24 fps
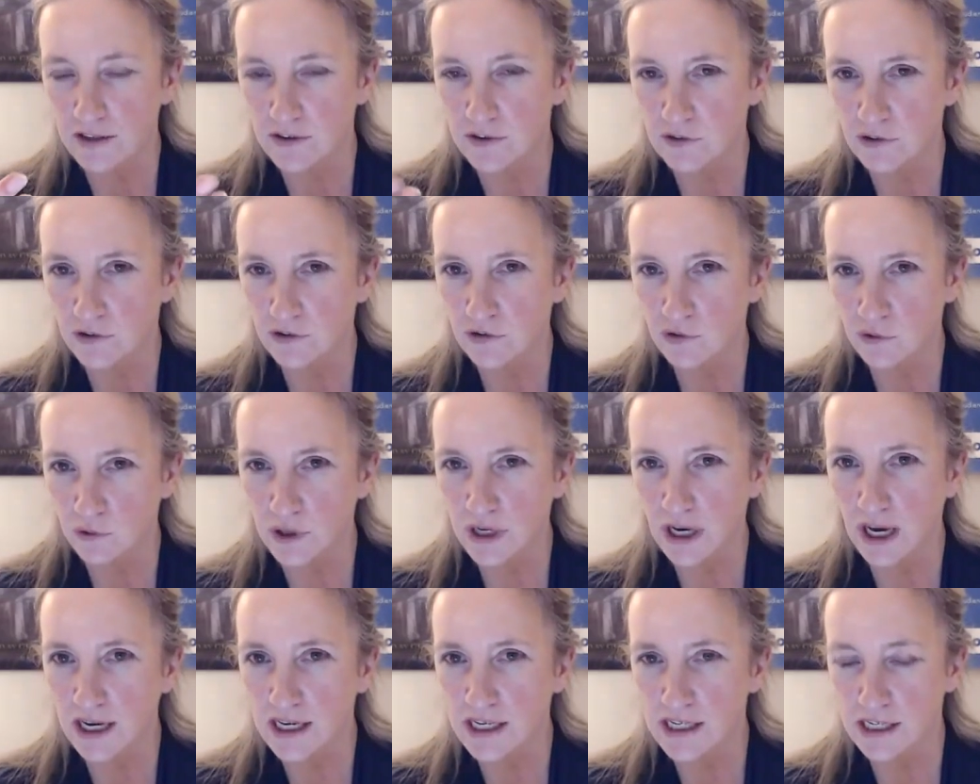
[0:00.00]
It's just
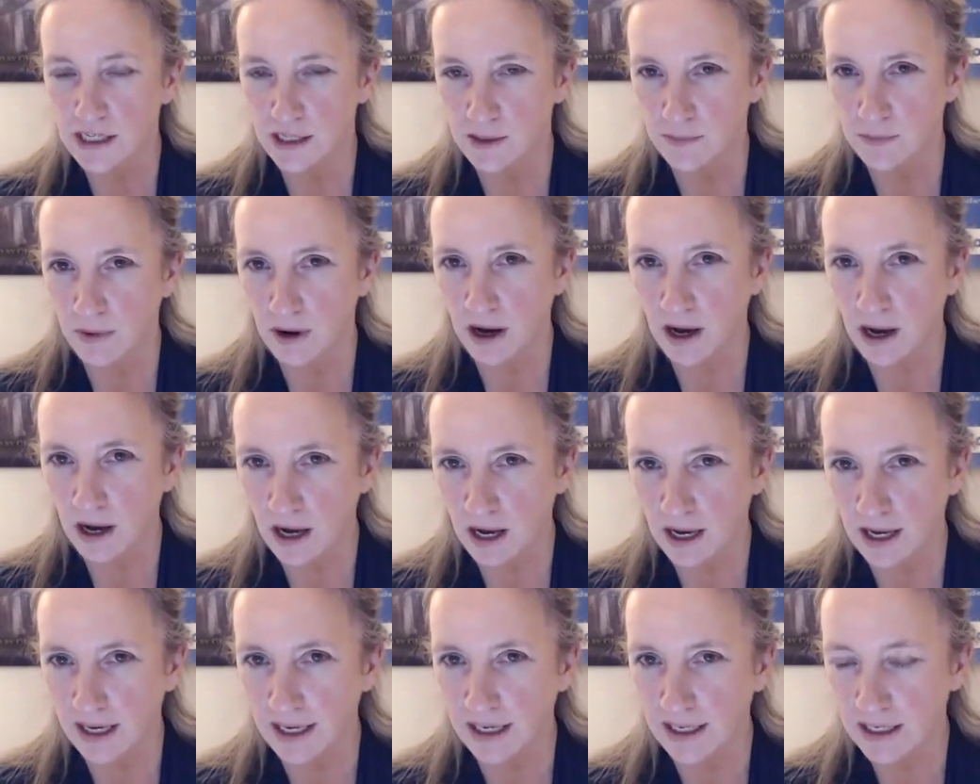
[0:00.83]
created
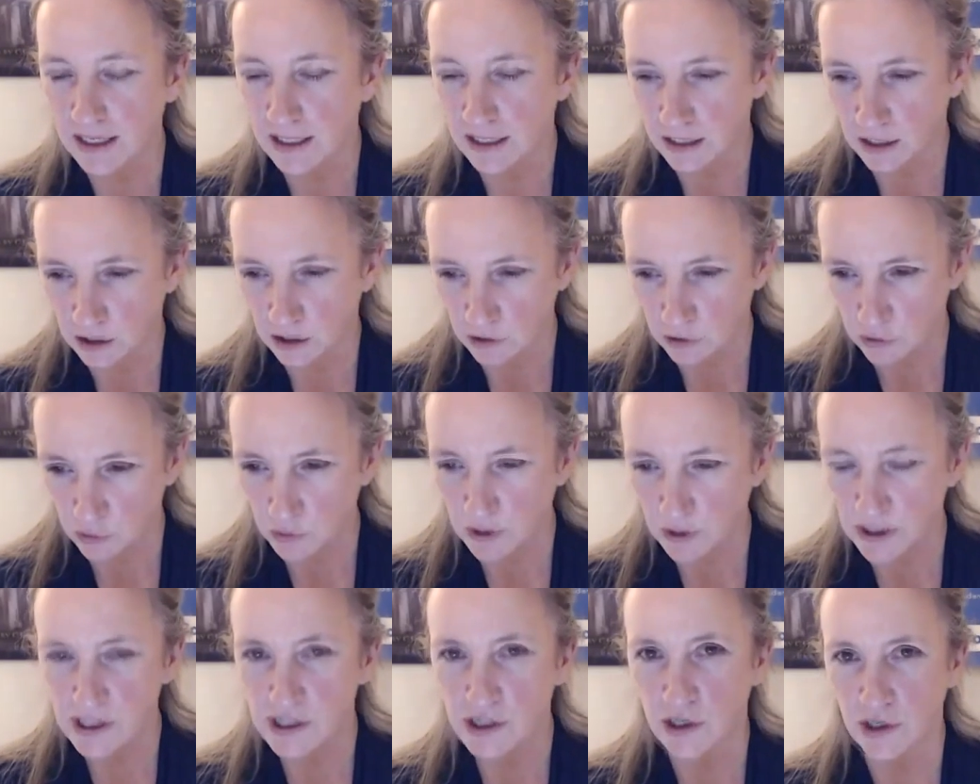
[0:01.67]
by
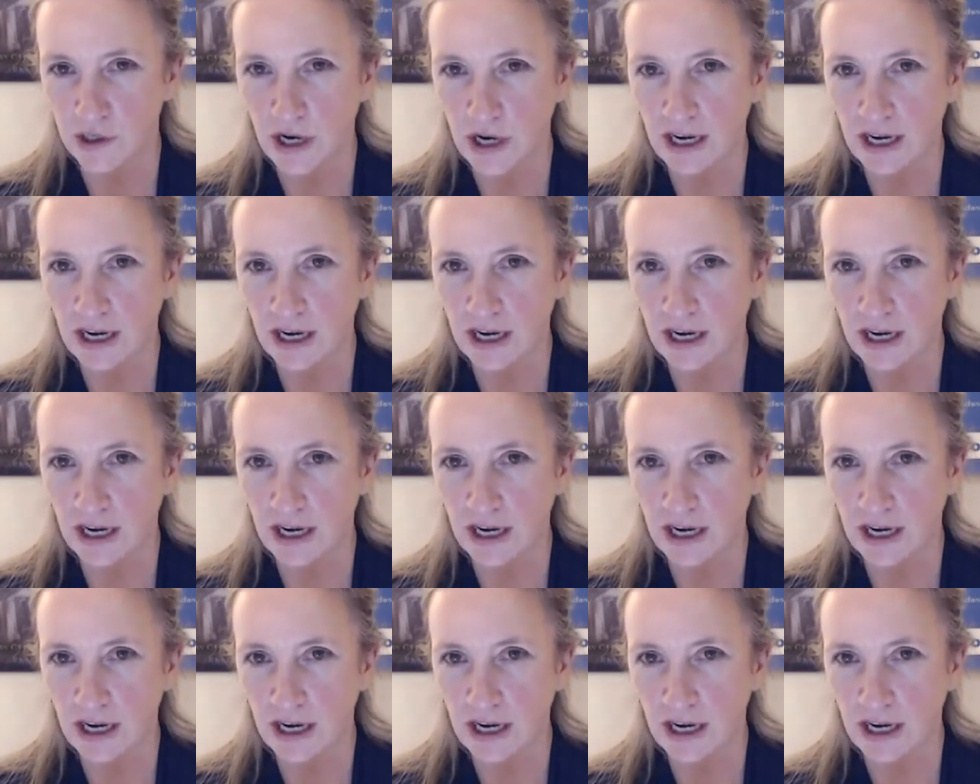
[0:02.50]
Twitter,